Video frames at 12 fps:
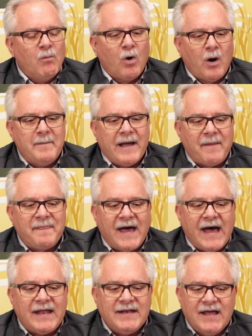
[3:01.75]
more about
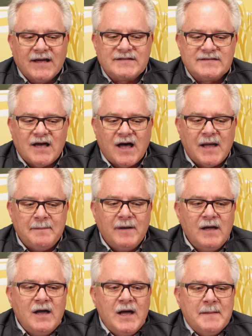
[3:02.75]
that next time.
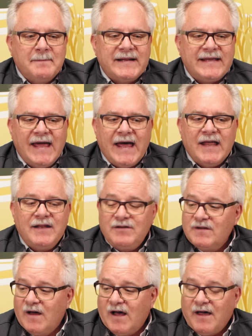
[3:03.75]
But
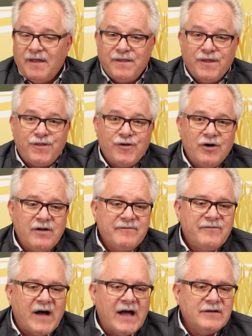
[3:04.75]
again, the third
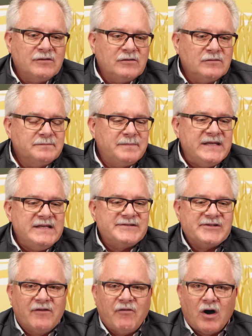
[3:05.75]
and final
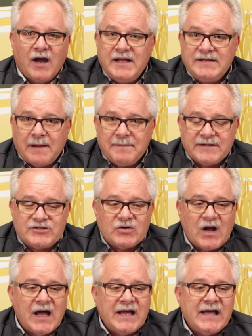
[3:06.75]
piece of our atopic
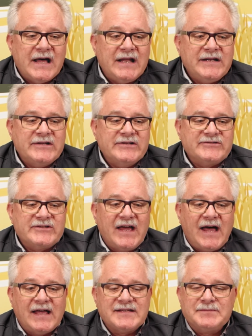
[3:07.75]
triad is
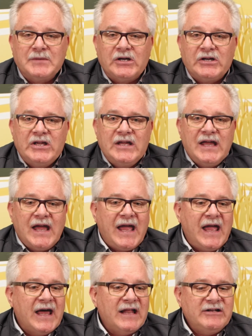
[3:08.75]
asthma,
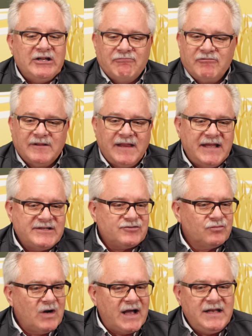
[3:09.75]
and it relates
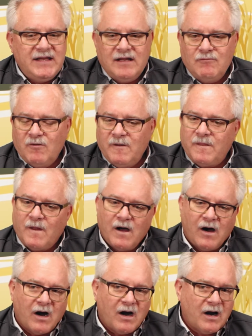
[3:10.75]
right in with
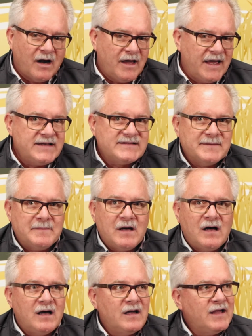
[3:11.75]
our
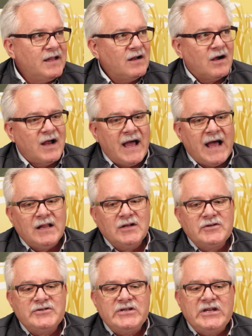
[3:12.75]
eczema and our
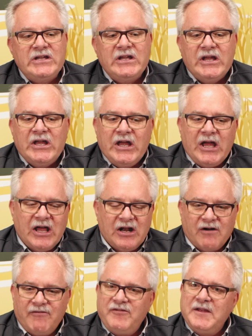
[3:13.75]
allergy and
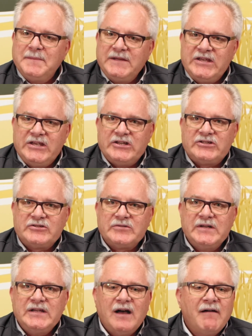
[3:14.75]
our family
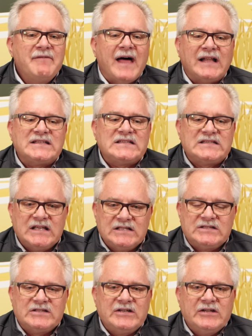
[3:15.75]
history of that
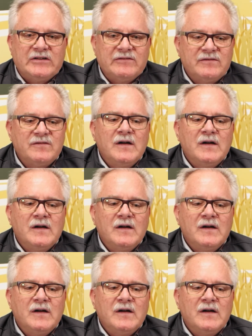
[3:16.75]
sensitive